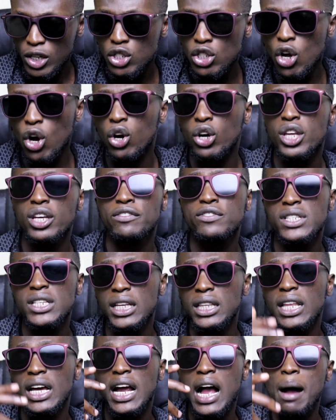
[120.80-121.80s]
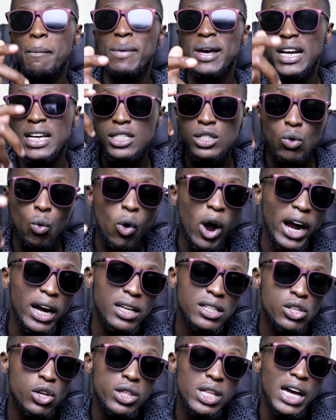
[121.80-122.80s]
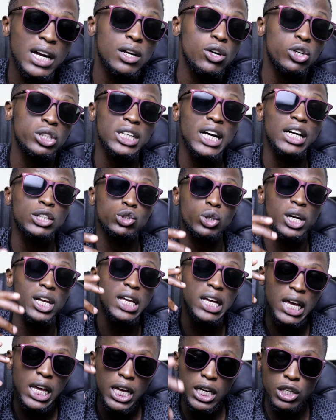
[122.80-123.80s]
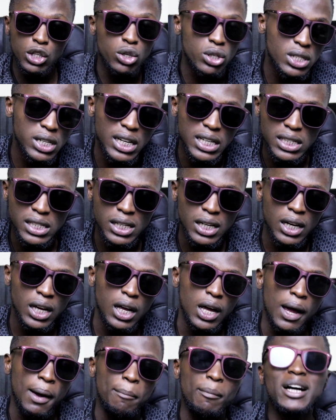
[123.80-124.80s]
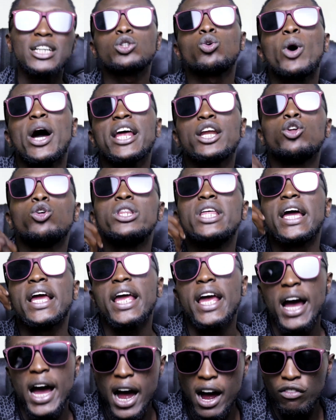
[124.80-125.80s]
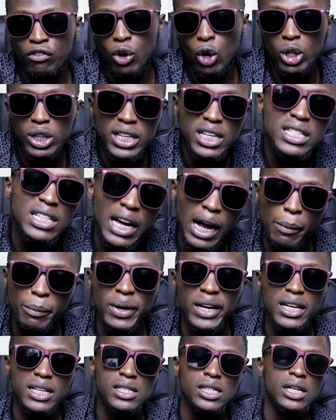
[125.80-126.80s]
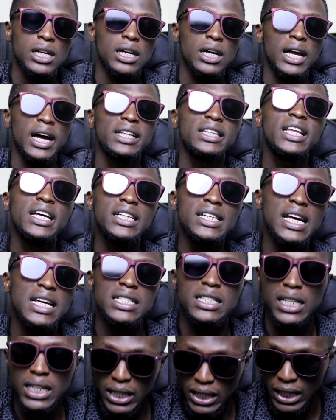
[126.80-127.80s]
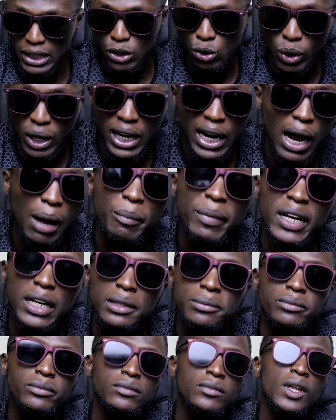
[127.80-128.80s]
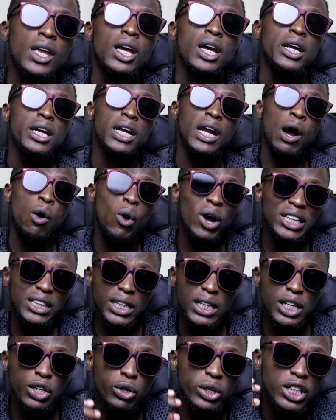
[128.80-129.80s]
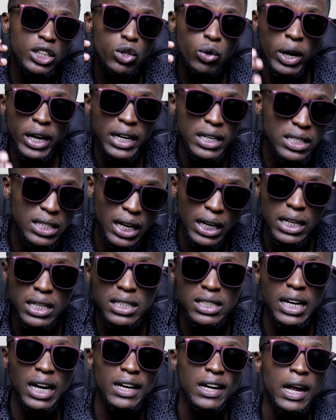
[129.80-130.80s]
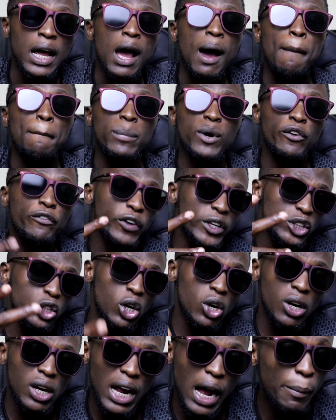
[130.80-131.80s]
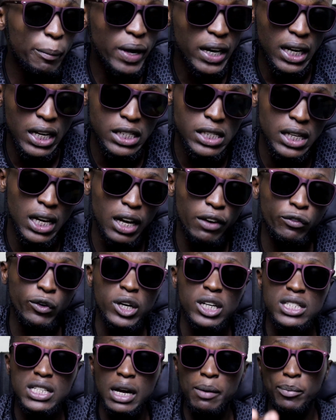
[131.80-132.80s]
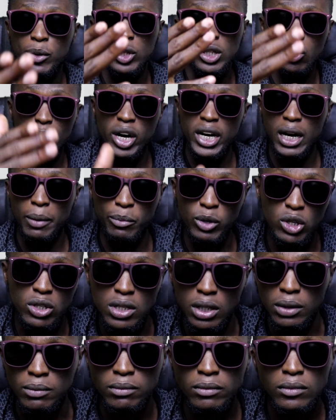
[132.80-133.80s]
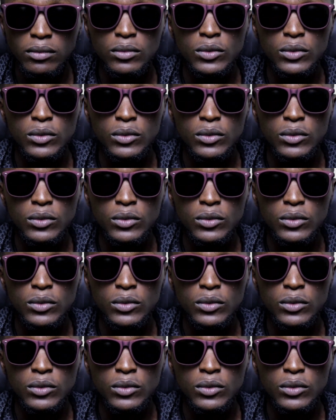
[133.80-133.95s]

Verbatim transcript: So you've seen the cameras work, so they are not actually useless. But why do they have all these cameras? Can they just create one camera? Now, one thing you need to understand is that professional cameras, uh, for example, the one I'm using,